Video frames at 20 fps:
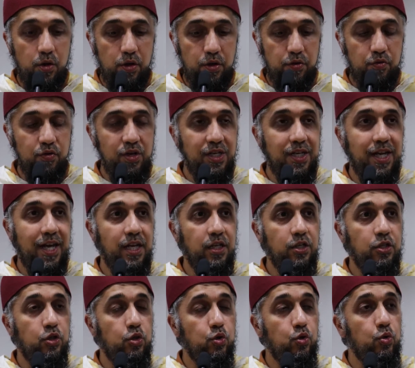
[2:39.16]
3
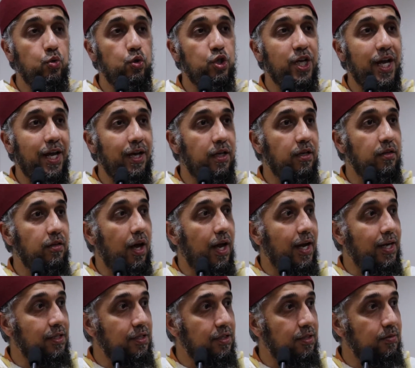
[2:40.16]
days to check the
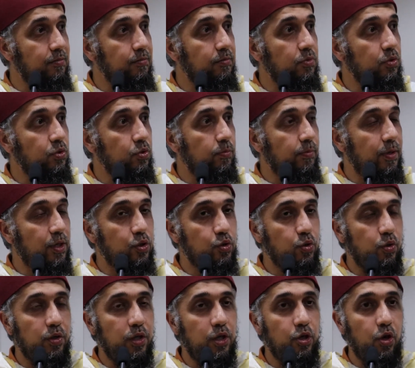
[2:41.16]
item to make
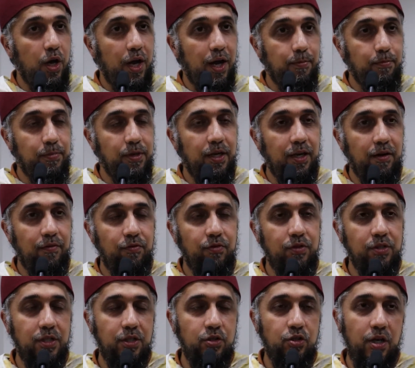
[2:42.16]
sure that you're happy,
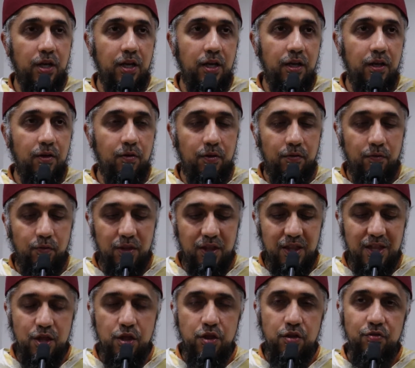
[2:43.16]
etc.
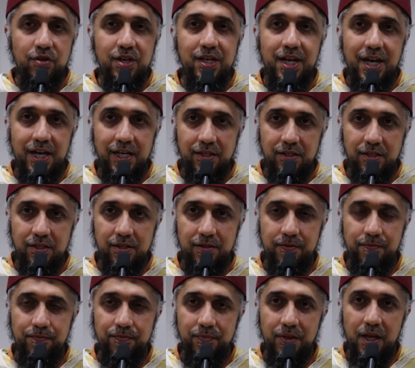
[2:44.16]
Within 3 days,
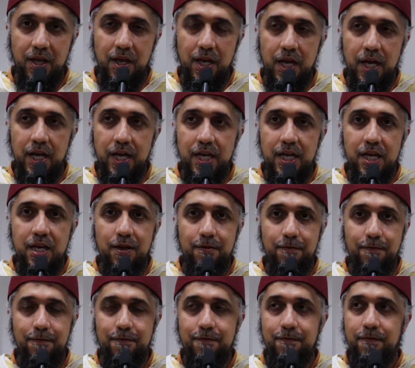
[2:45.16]

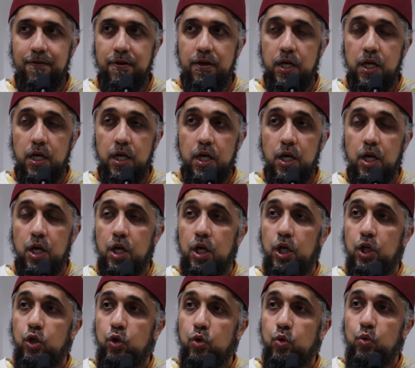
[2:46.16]
if
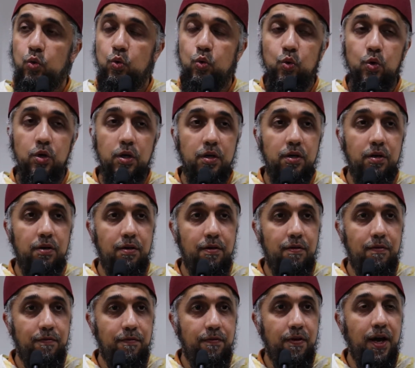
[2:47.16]
you
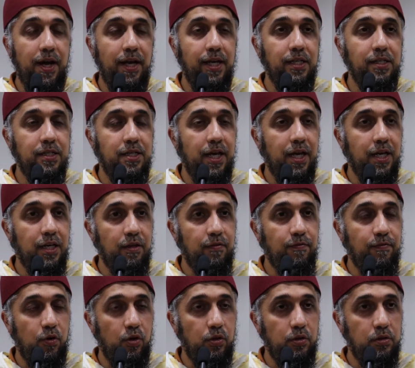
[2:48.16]
find any
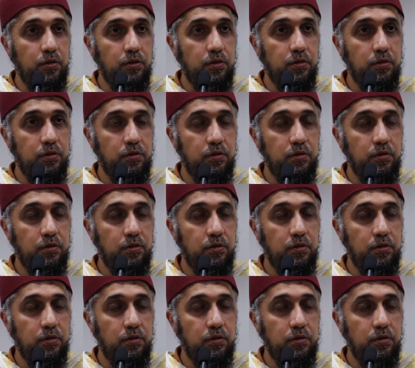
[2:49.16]
fault,